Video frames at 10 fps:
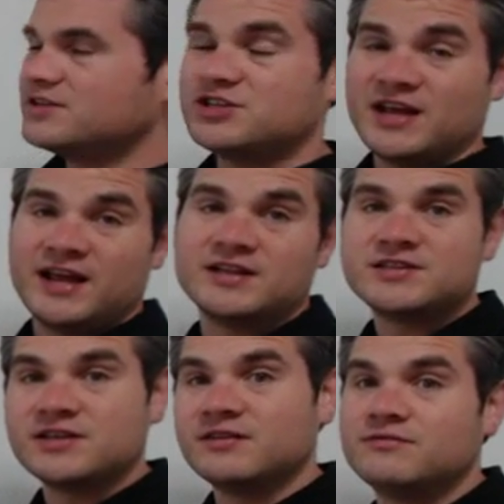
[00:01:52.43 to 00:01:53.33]

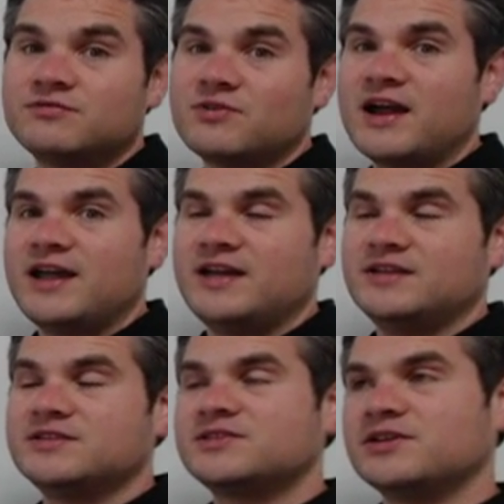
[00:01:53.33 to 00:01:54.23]
chance of
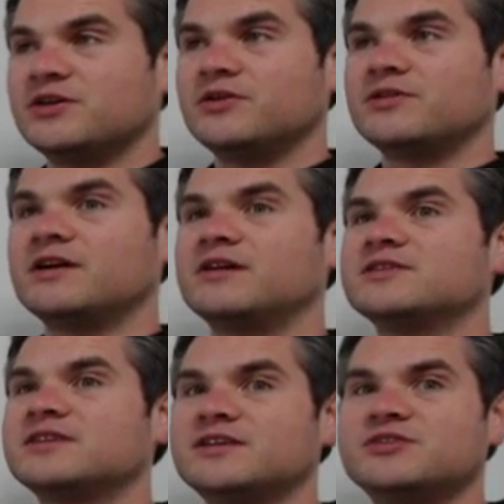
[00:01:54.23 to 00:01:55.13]
rain. So there
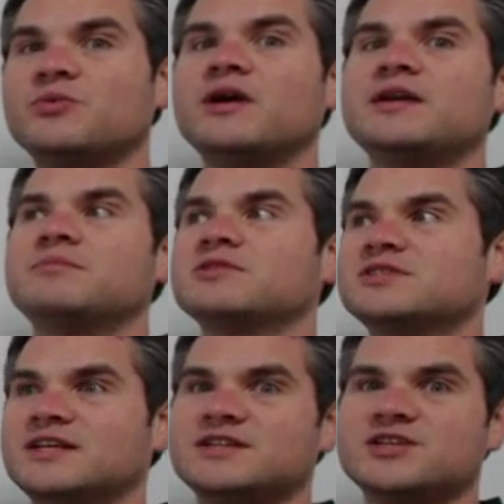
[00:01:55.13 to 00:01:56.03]
is a
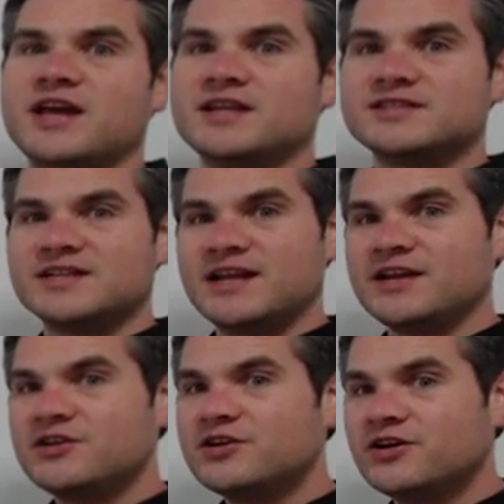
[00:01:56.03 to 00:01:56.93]
20% chance that
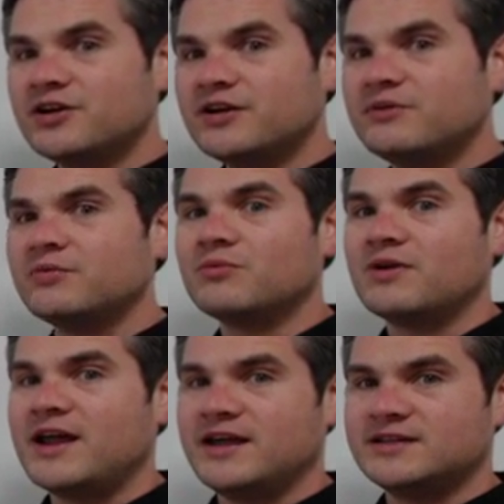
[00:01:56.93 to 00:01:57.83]
it could
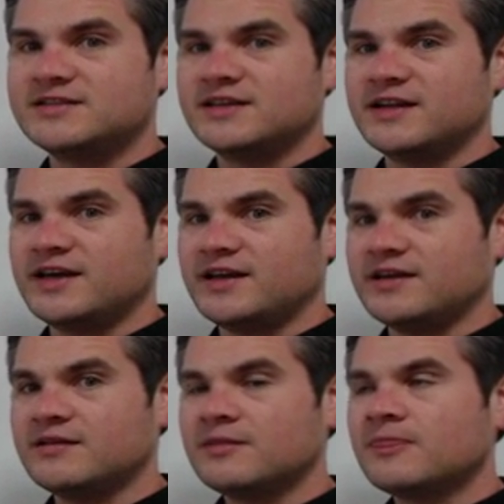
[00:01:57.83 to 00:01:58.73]
rain
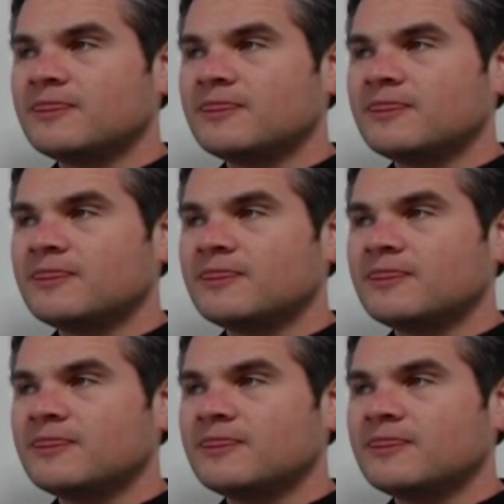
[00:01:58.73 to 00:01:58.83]
today.